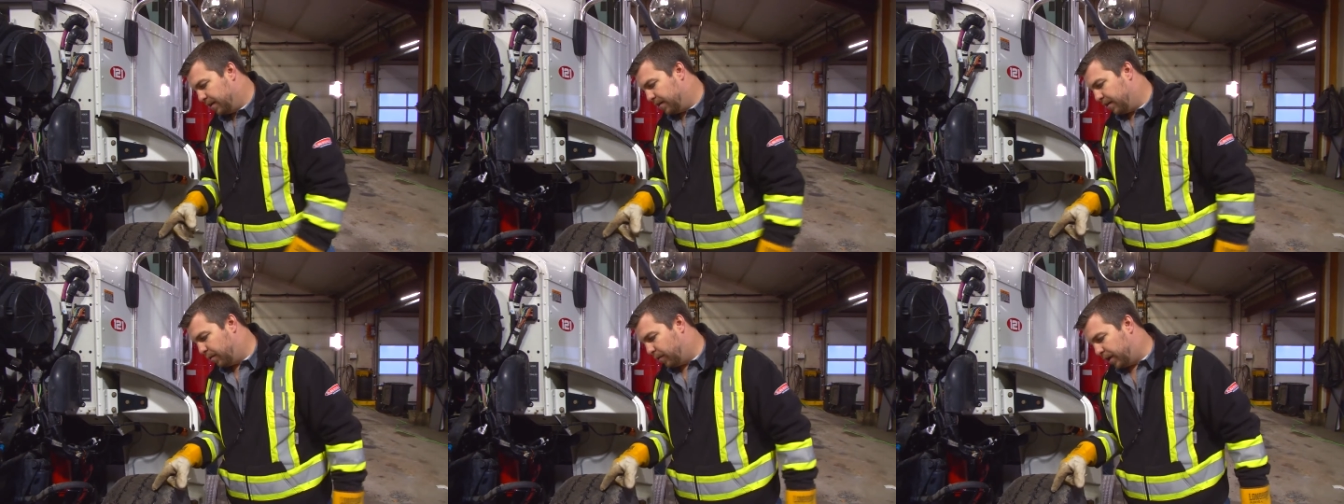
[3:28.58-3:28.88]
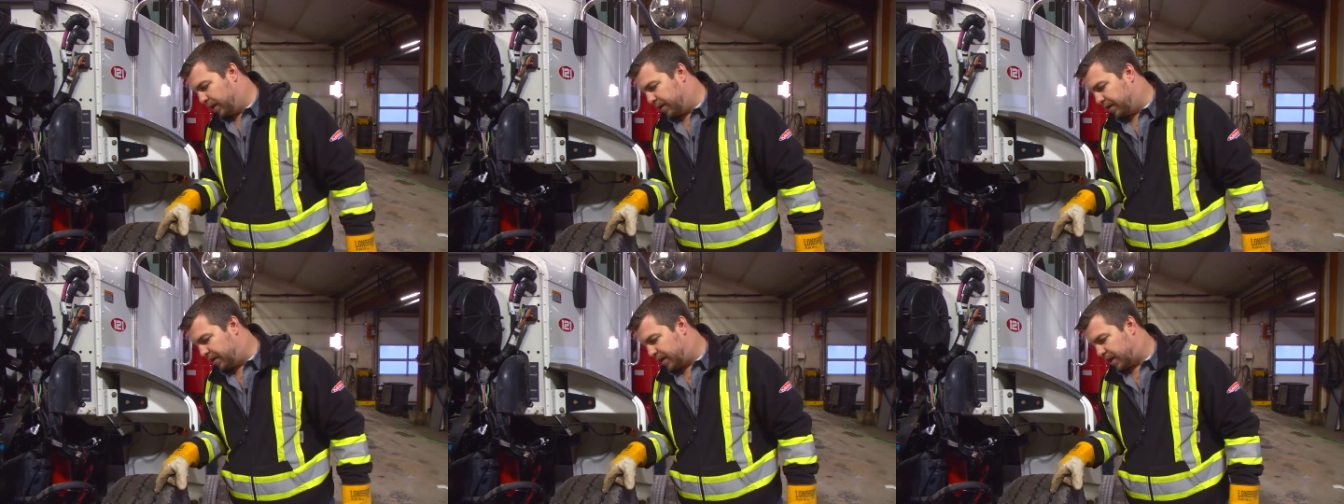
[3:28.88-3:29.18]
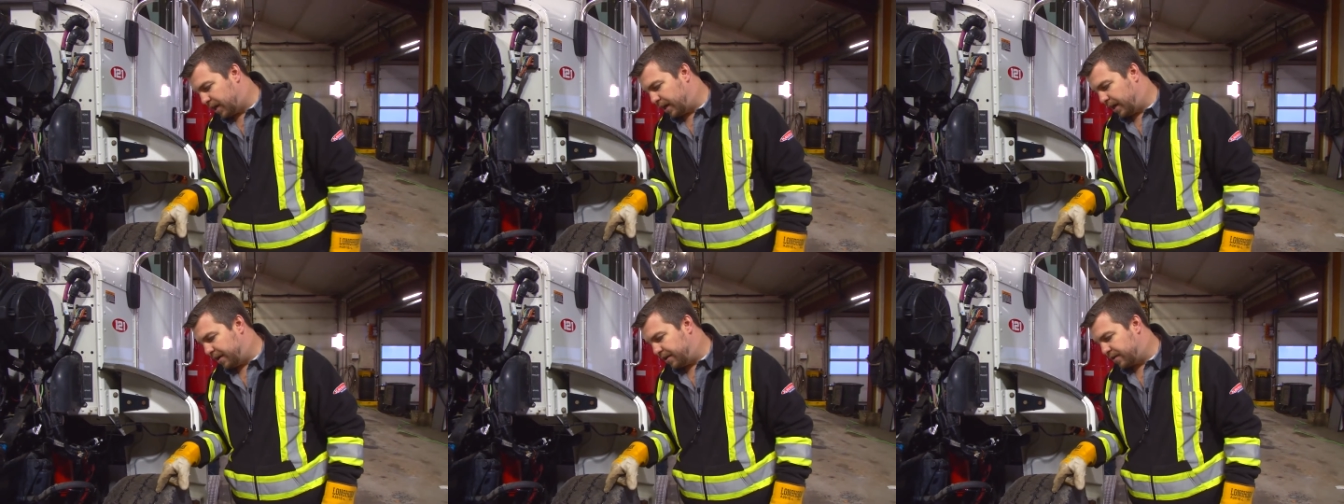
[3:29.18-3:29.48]
the wear
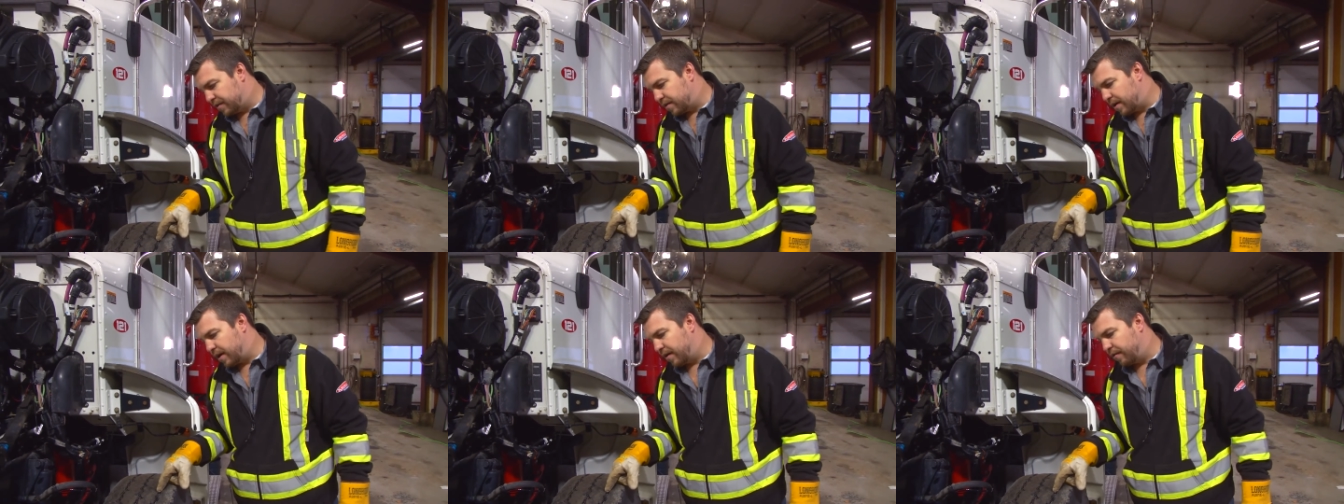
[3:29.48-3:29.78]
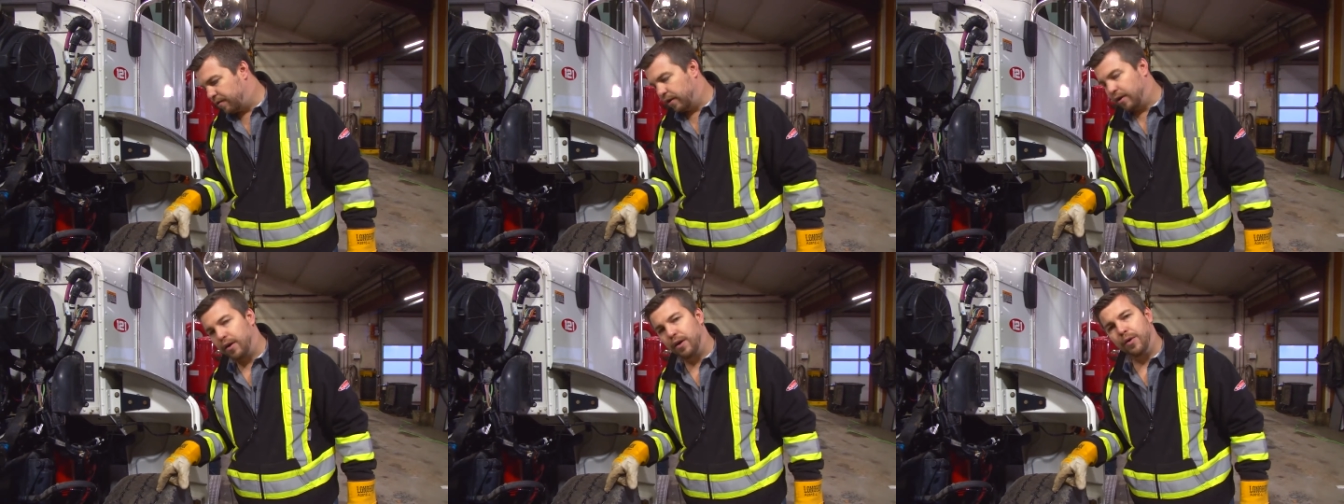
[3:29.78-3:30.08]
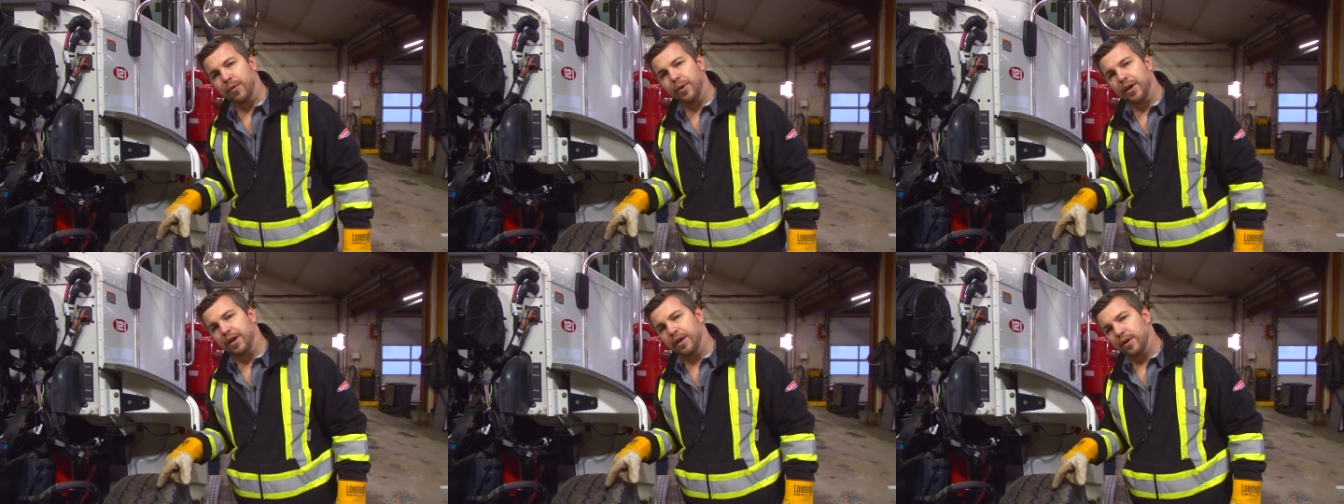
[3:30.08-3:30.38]
indicators have a
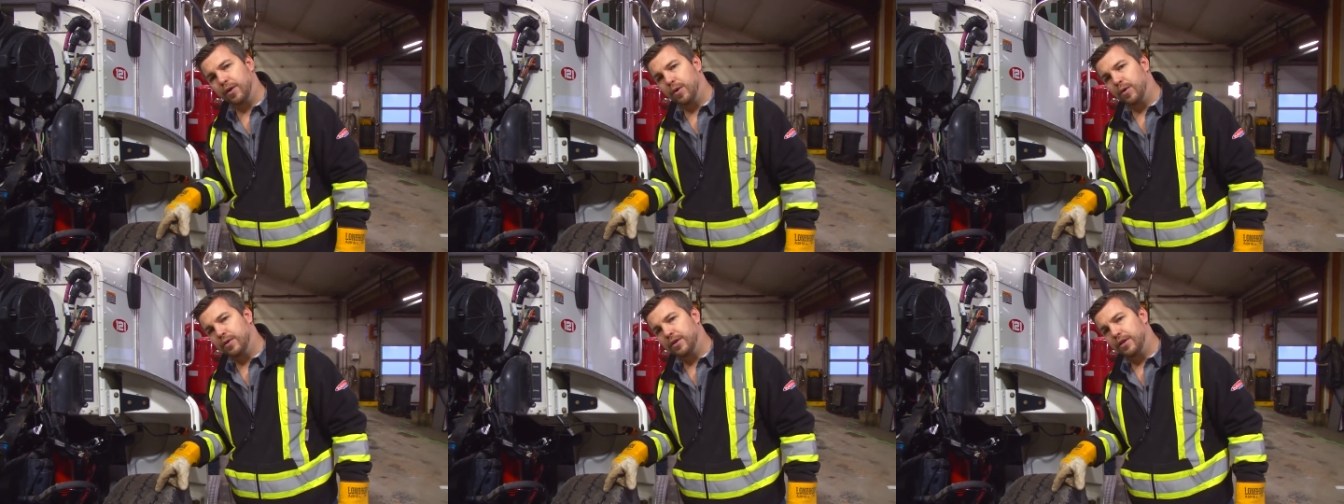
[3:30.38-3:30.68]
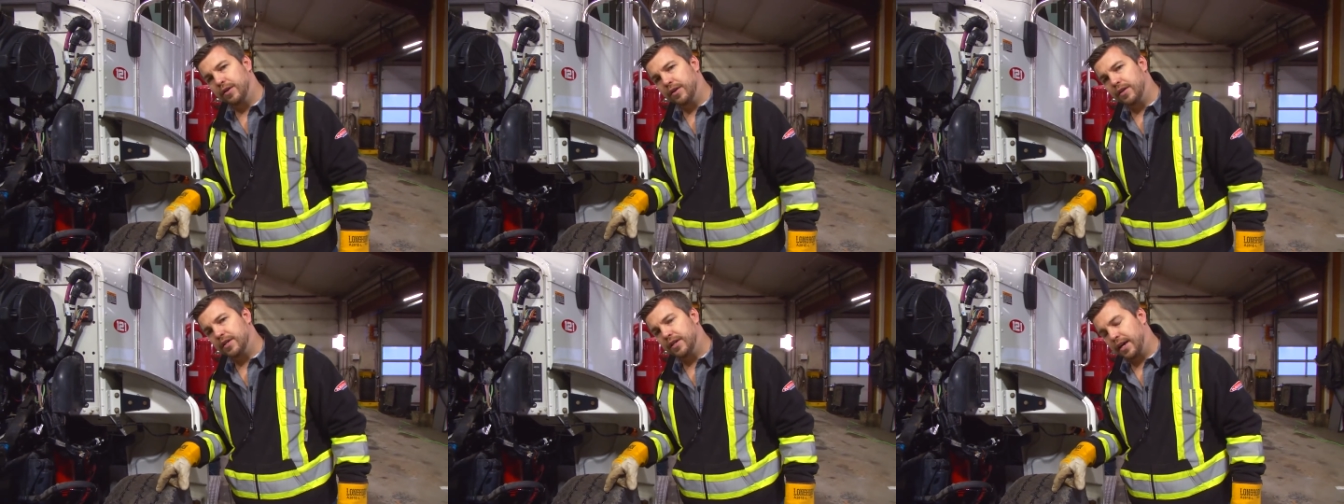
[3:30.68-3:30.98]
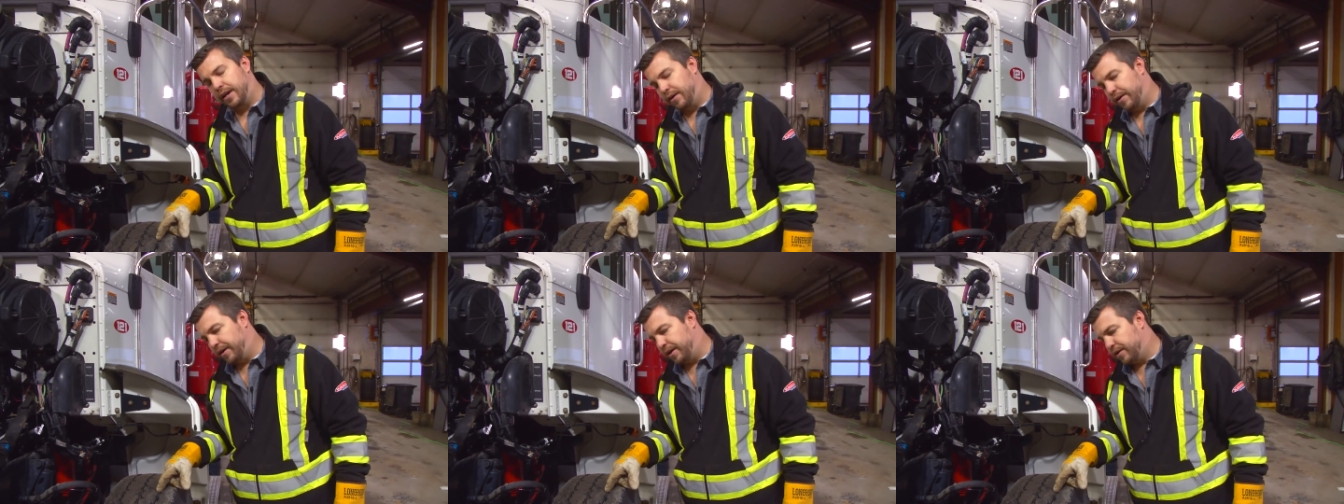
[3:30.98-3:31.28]
long way to go till the
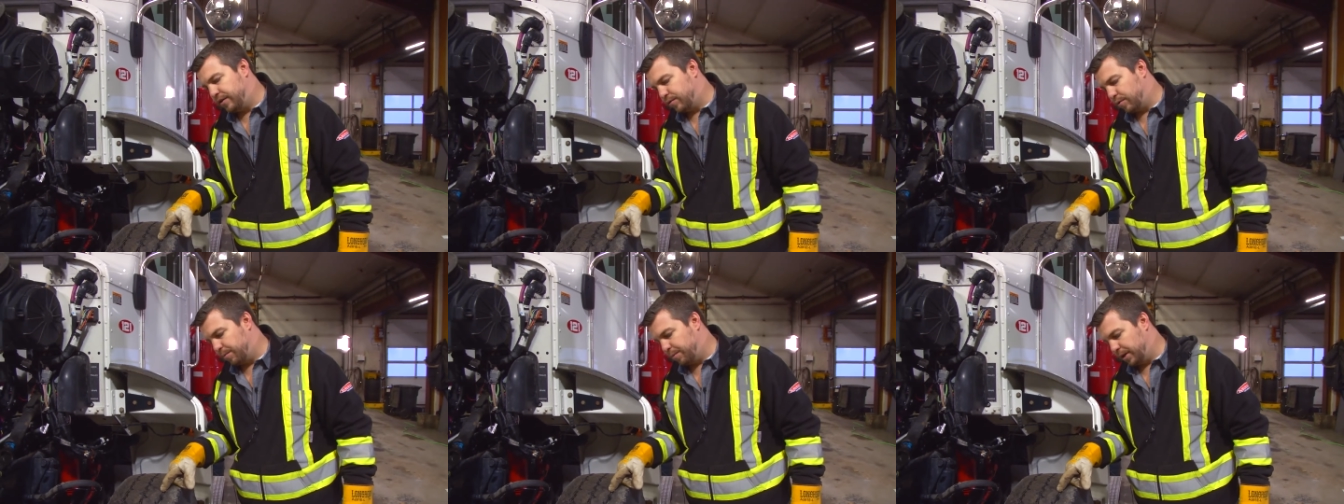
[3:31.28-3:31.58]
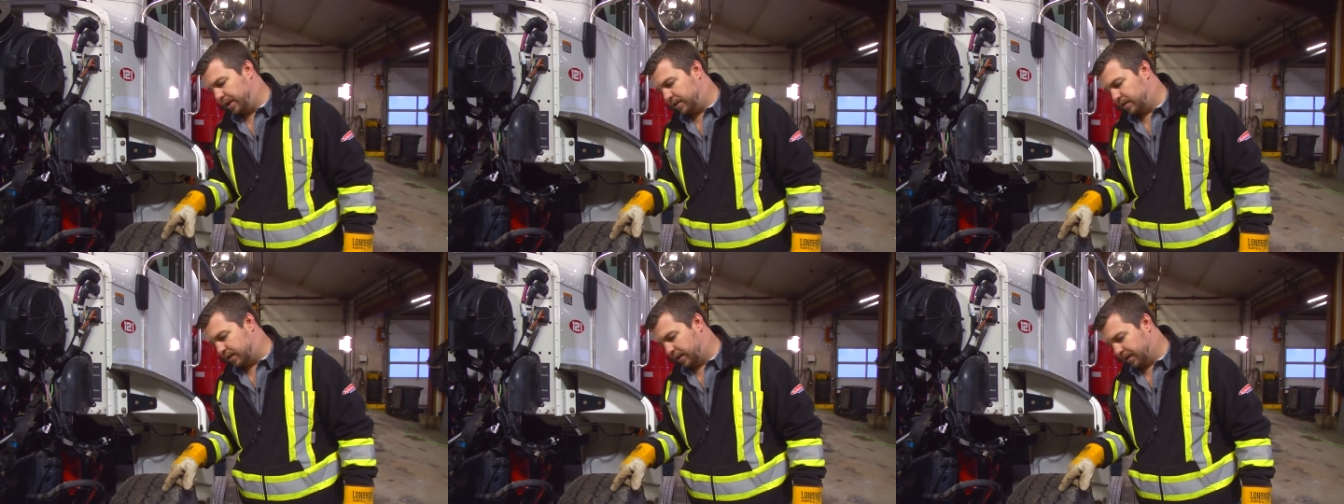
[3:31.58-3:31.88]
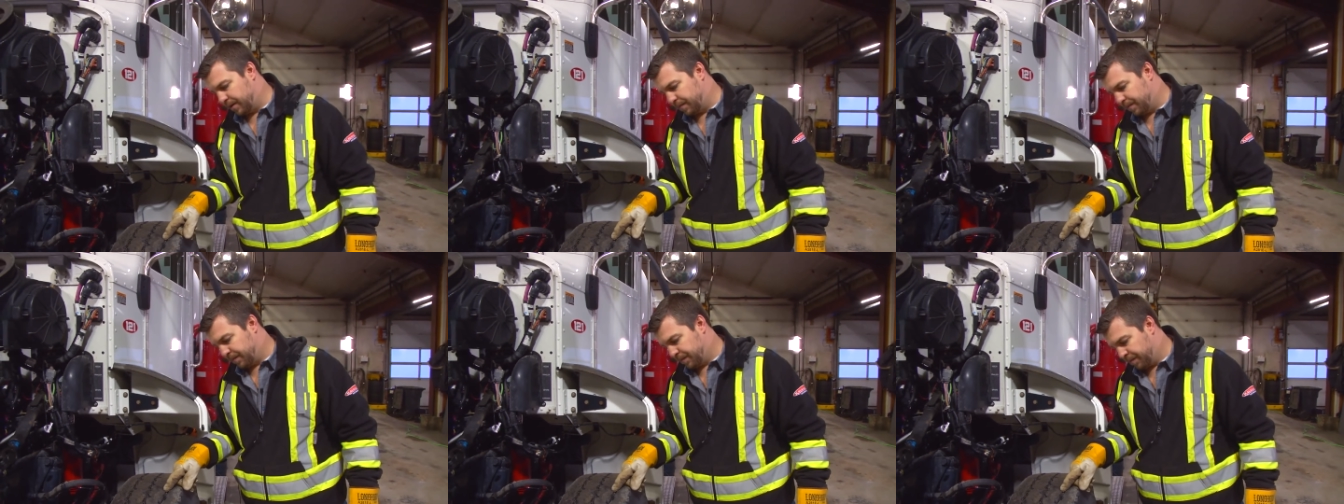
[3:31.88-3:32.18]
tire needs replacing.
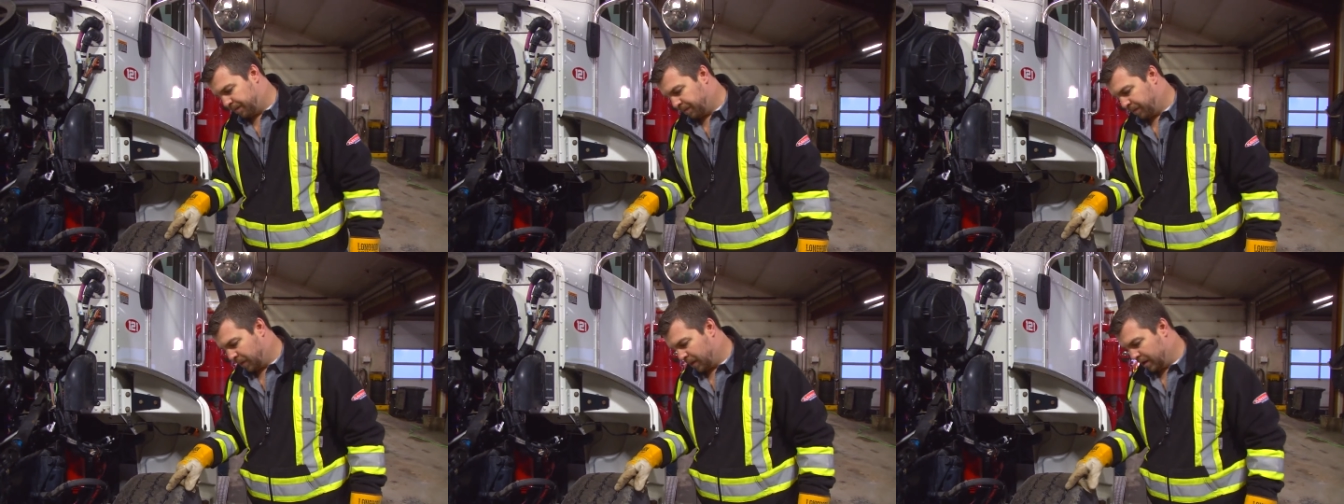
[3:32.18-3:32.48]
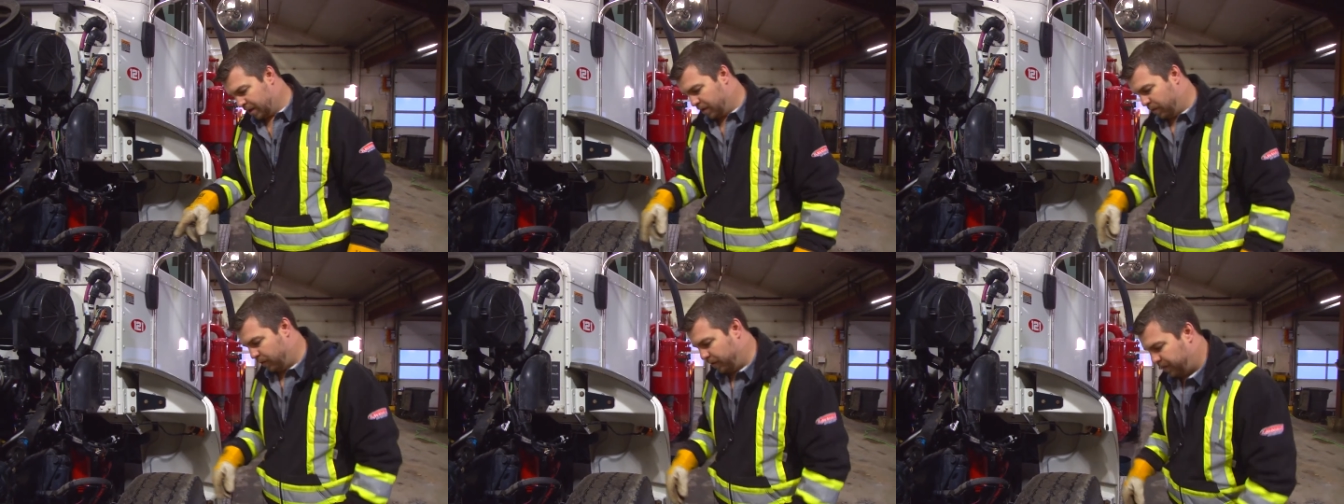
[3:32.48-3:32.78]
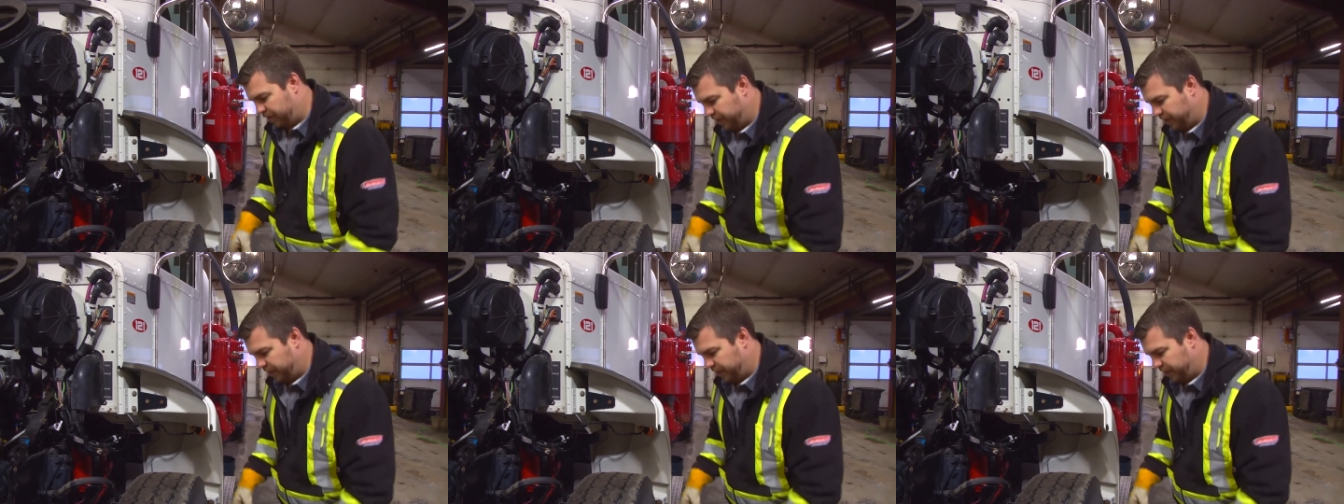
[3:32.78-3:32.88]
We